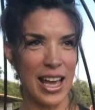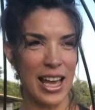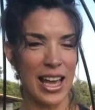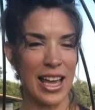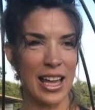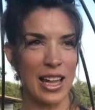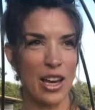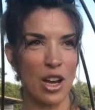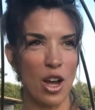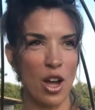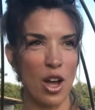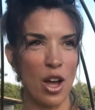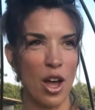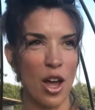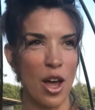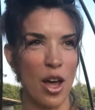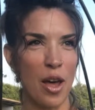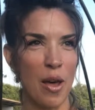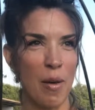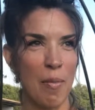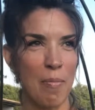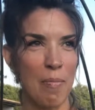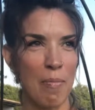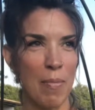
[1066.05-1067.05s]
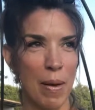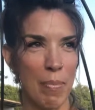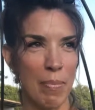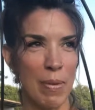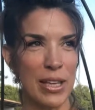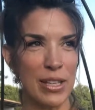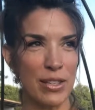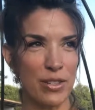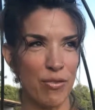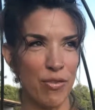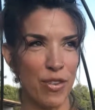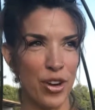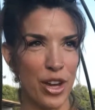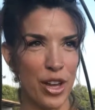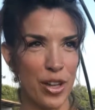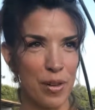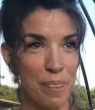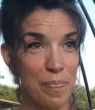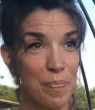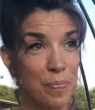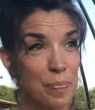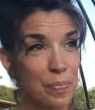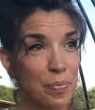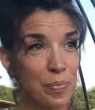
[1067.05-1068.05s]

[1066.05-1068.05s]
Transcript: and my best friend